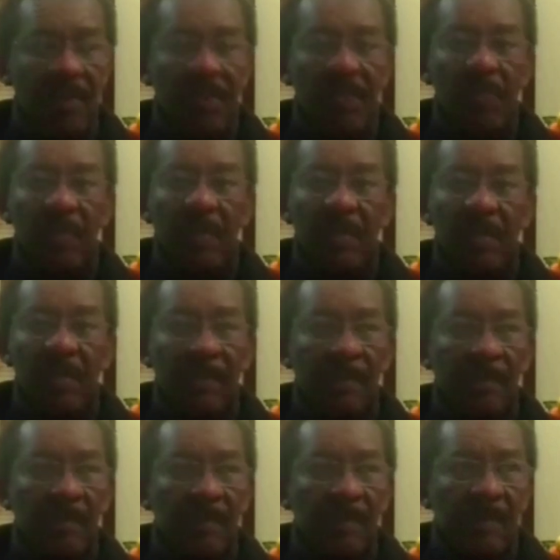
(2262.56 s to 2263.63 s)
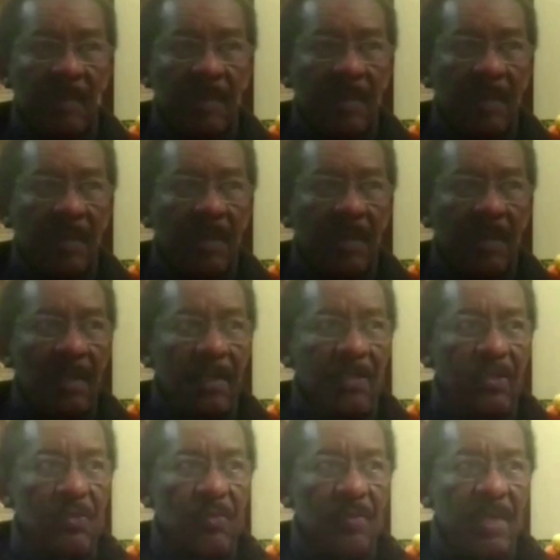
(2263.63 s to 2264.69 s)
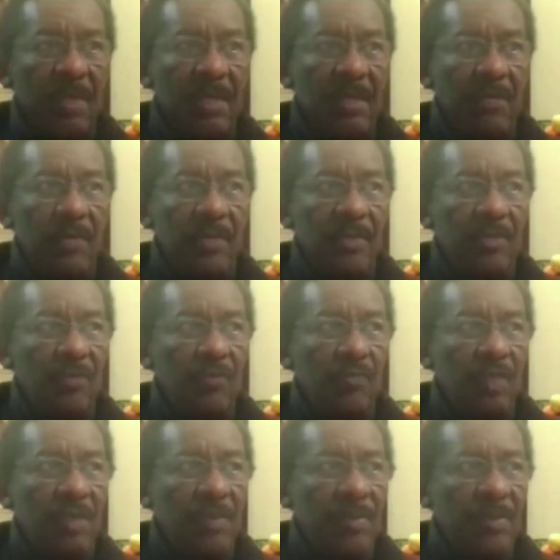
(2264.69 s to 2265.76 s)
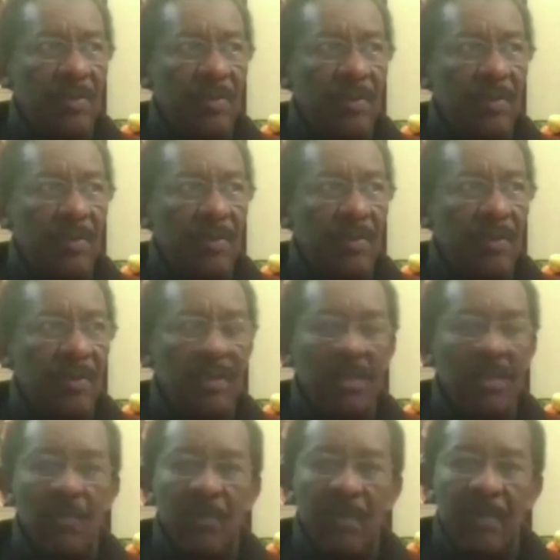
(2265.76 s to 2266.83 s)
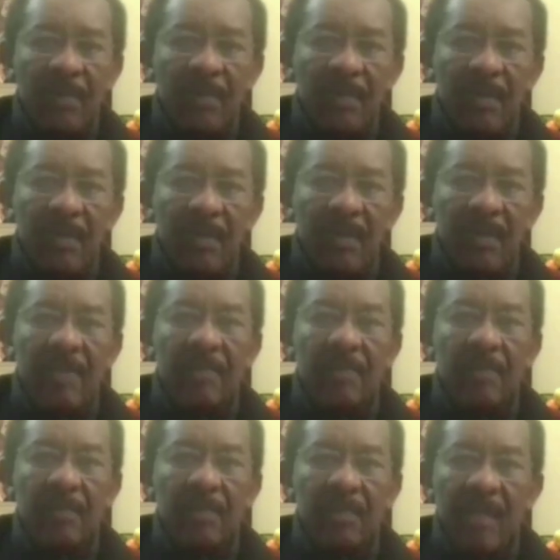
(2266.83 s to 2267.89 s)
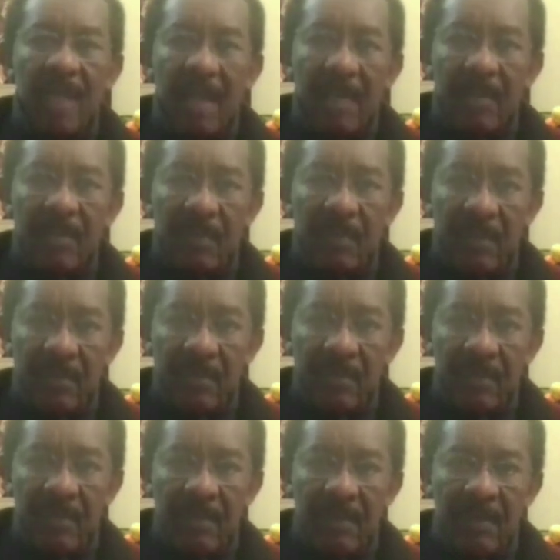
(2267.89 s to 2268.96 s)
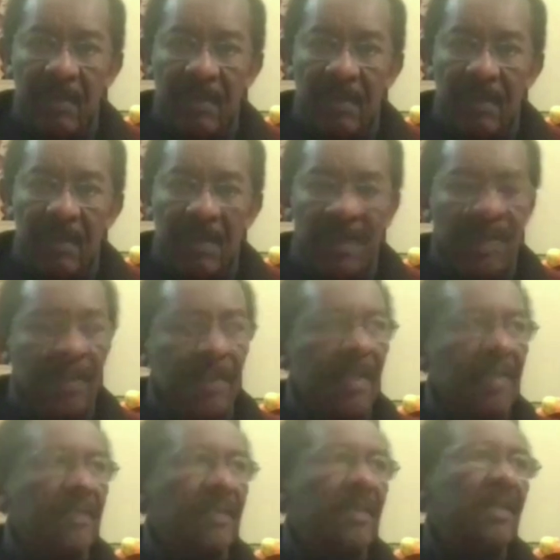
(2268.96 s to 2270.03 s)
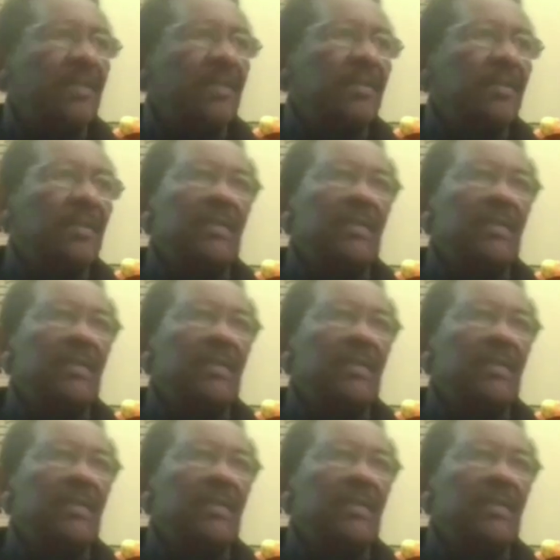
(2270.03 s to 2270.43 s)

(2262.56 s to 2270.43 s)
into this man. And this man wanted to rape her or either raped her and then he stabbed her, murdered her. And she got scared. She,